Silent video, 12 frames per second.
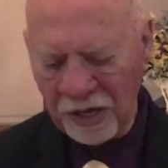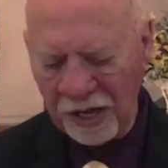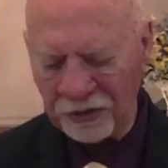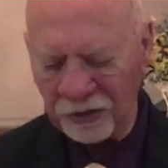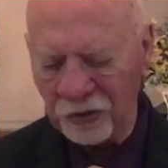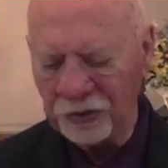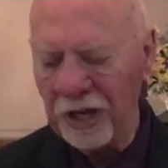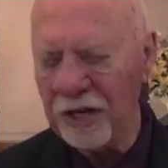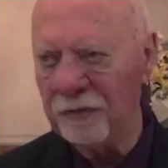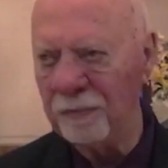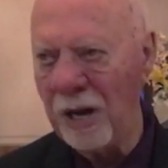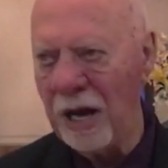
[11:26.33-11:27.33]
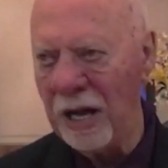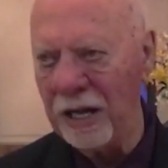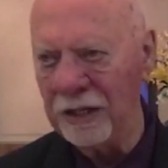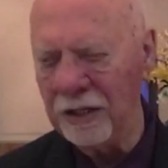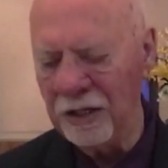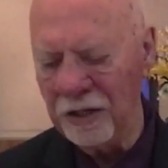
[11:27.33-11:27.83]
as a state of
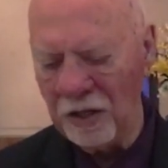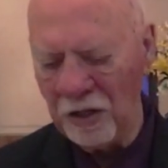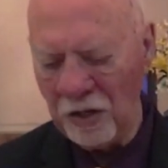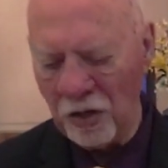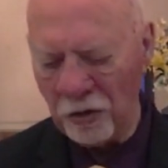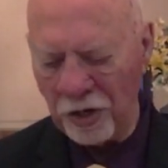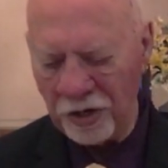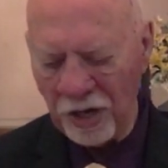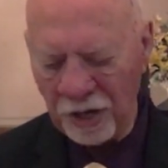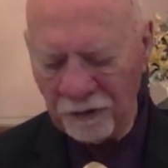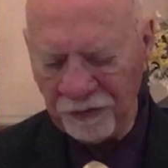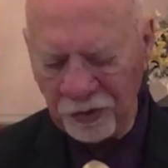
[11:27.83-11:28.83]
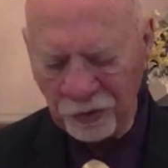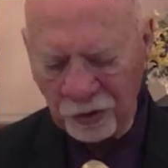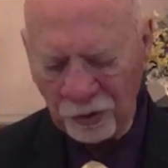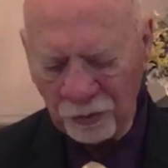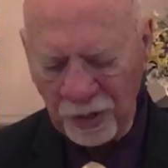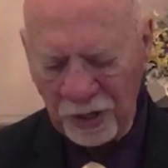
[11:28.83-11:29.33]
mind or a
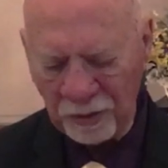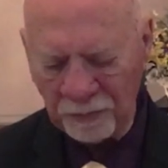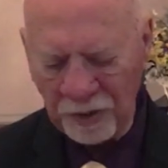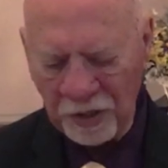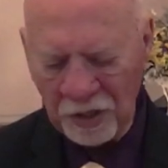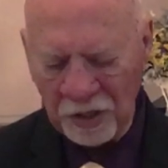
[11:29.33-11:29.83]
non-physical realm,